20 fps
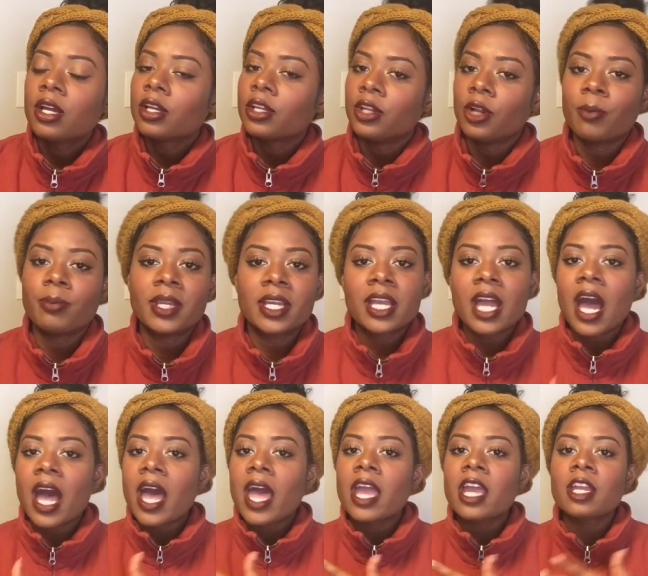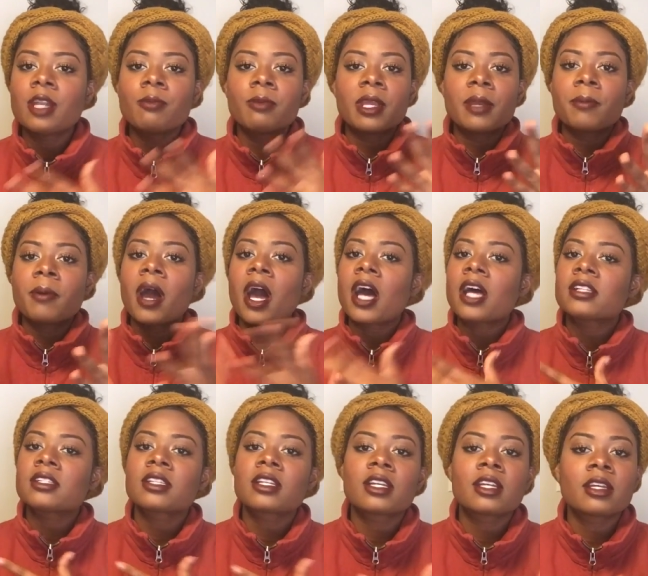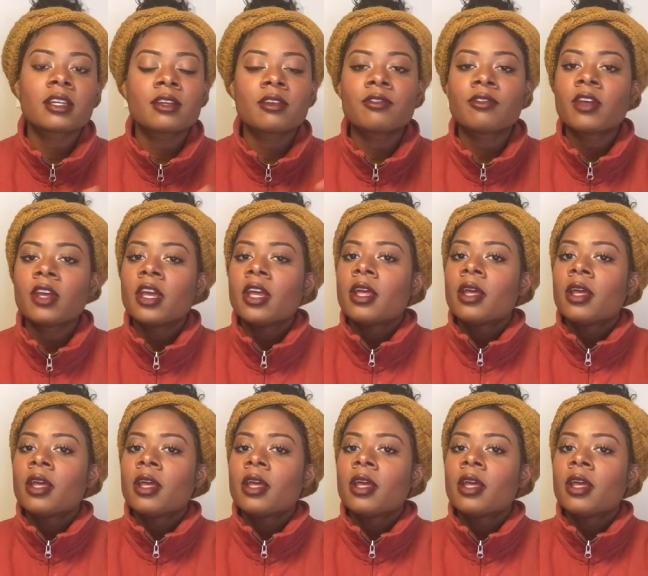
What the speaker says: You know, be kind, be positive,